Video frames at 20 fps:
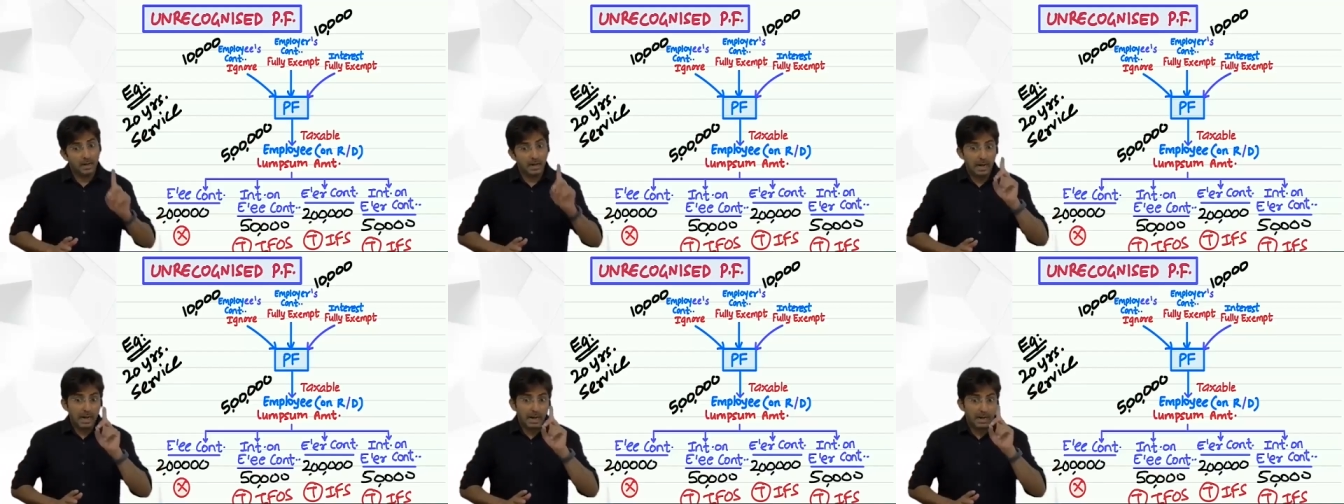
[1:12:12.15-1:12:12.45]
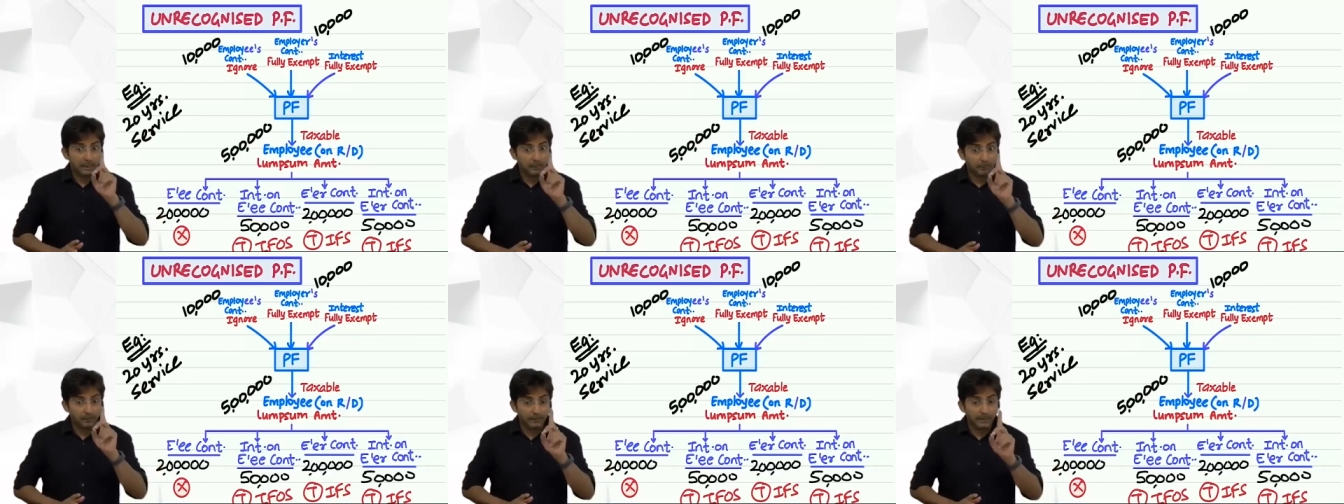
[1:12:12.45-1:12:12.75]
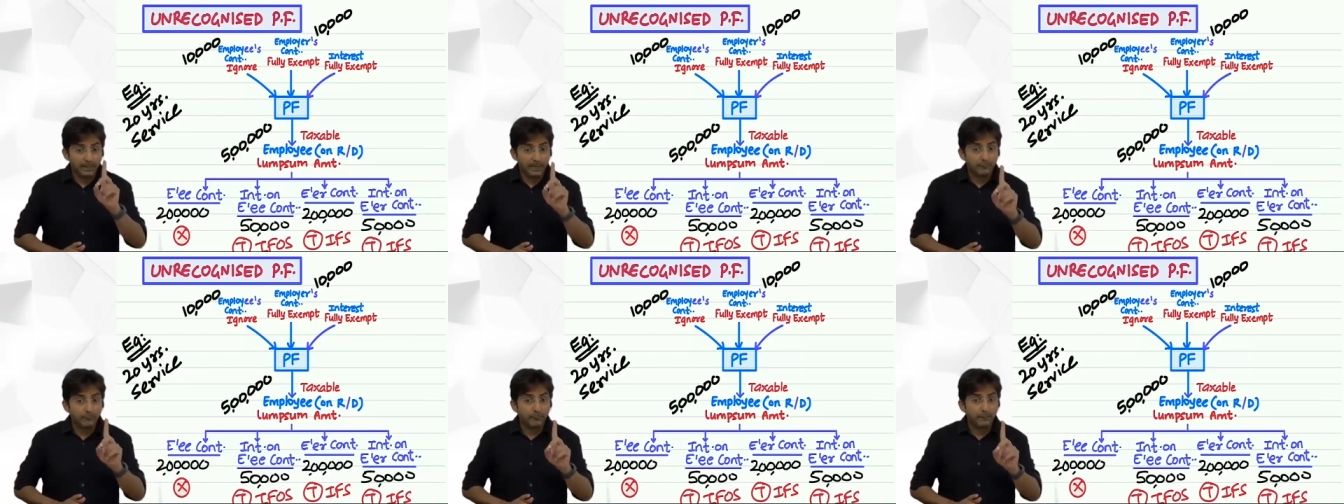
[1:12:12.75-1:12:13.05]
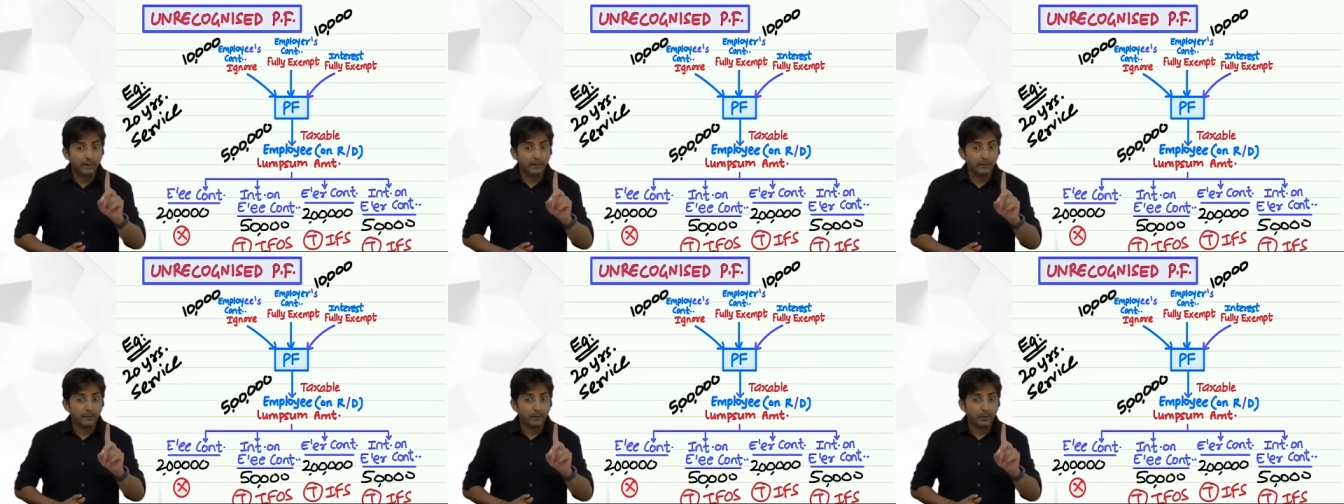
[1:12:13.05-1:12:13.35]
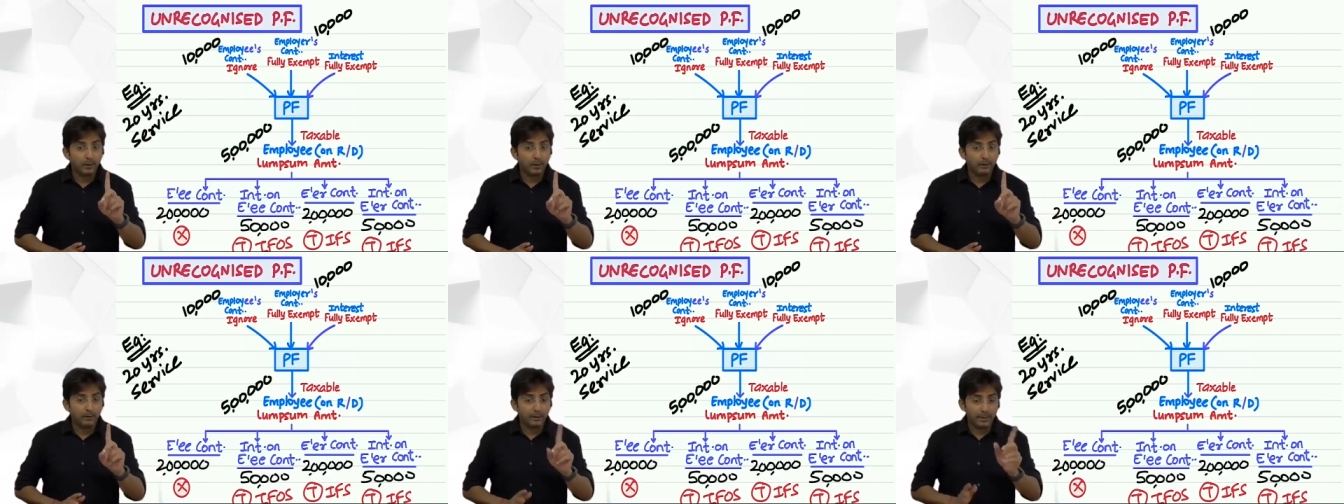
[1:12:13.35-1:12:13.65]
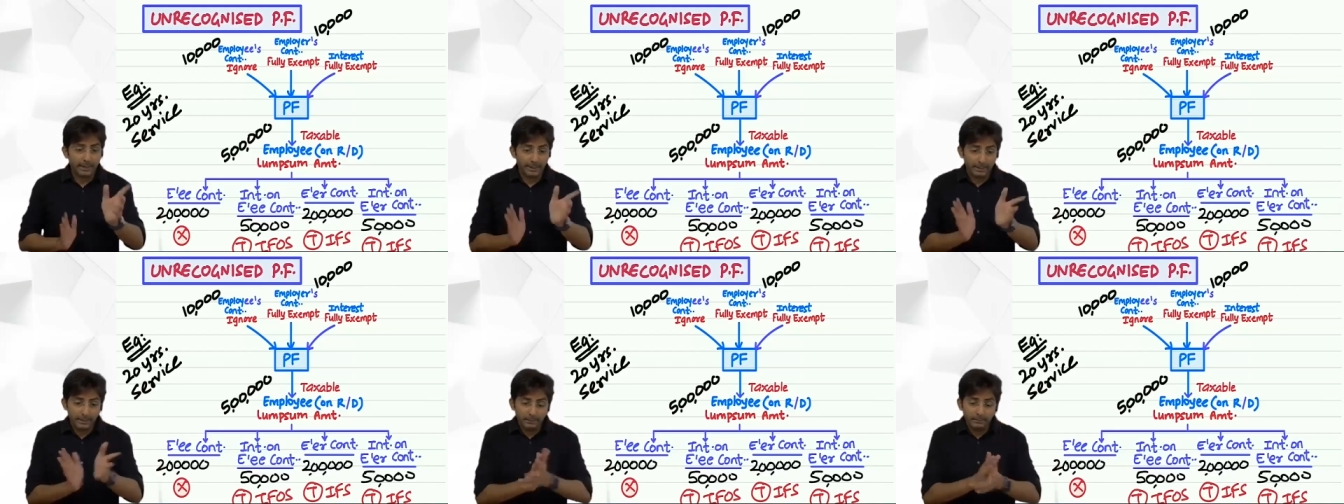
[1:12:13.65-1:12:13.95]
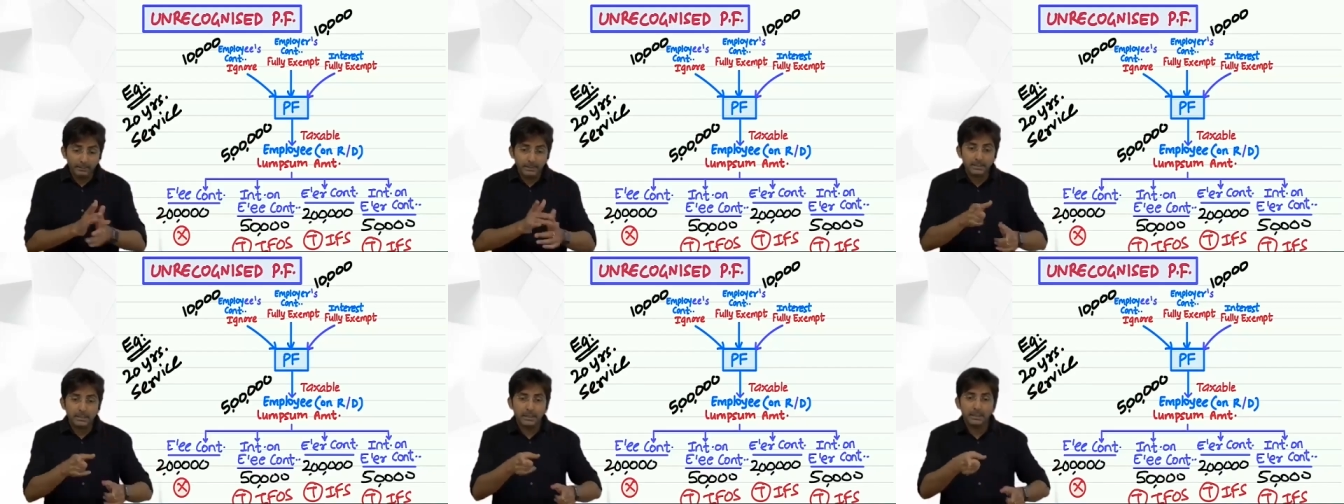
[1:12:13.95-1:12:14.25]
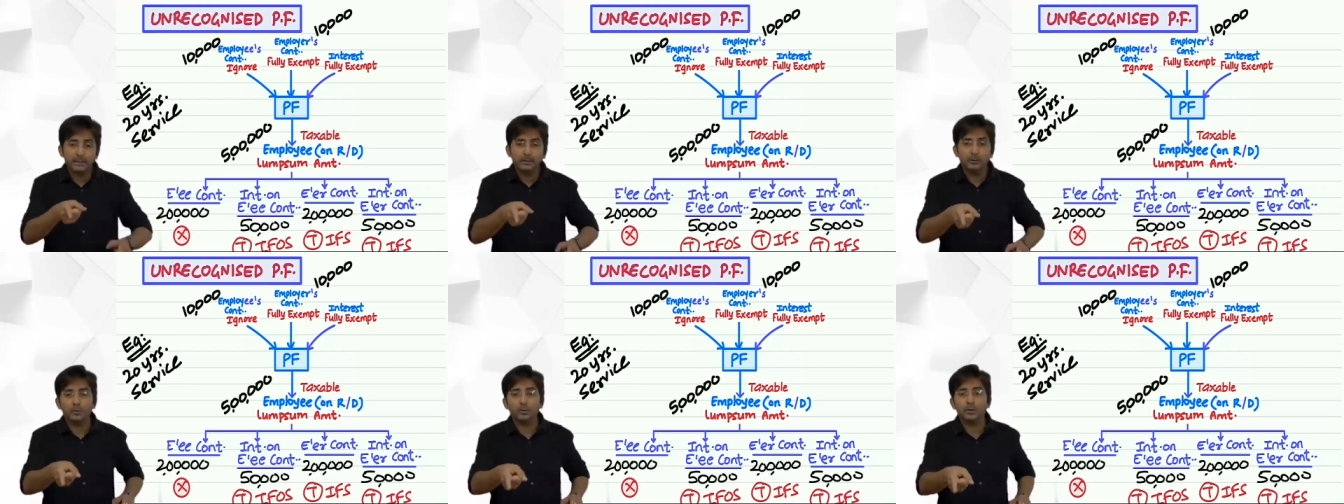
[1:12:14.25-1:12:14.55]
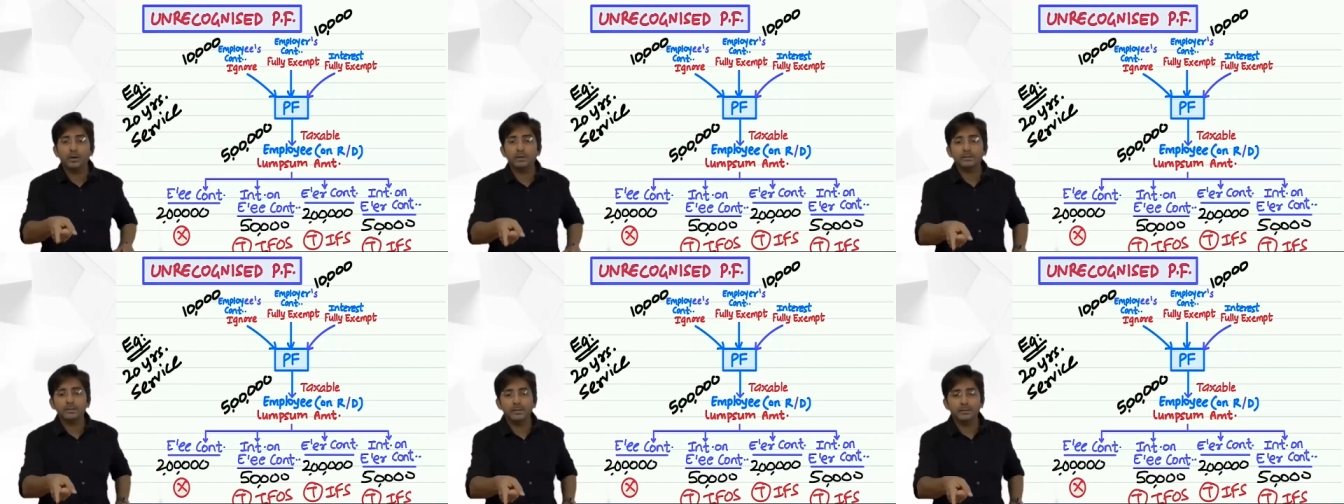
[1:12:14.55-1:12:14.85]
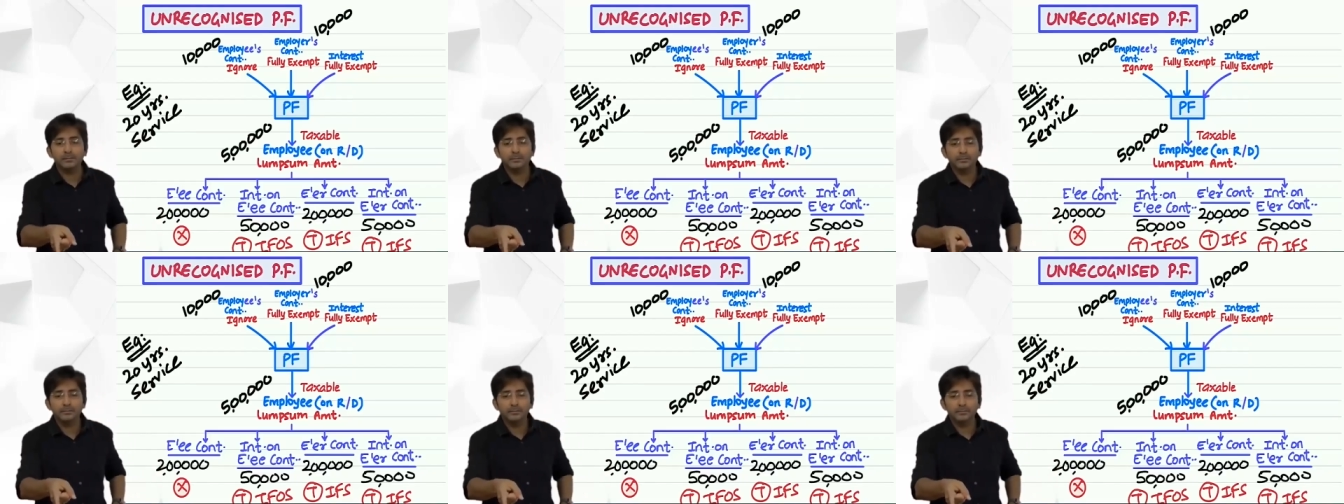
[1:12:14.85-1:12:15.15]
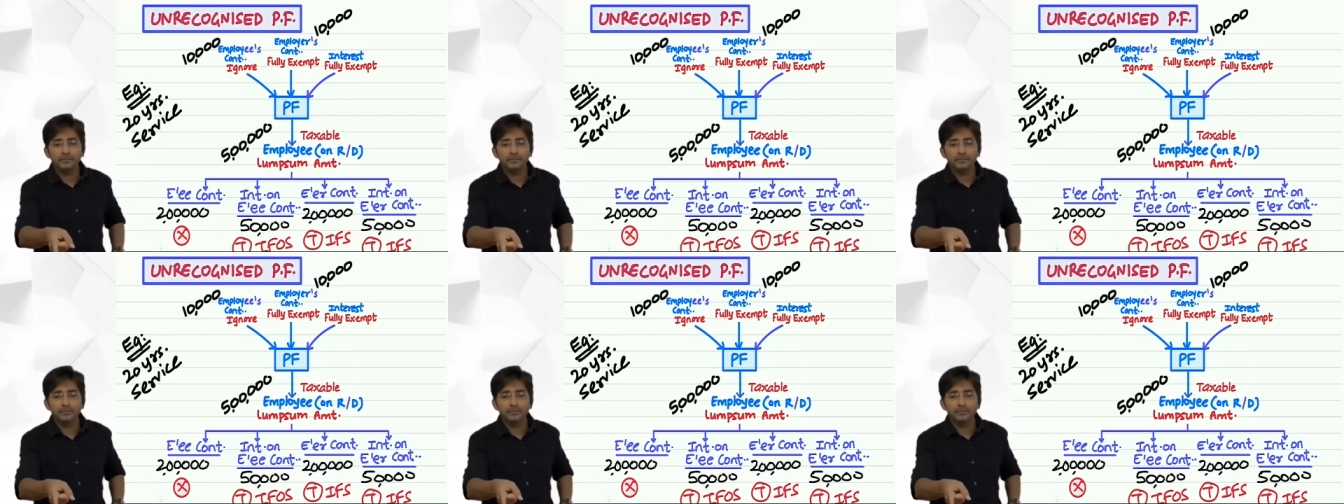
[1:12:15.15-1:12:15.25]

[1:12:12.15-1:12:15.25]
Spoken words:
RPF I taught, I immediately took a sum.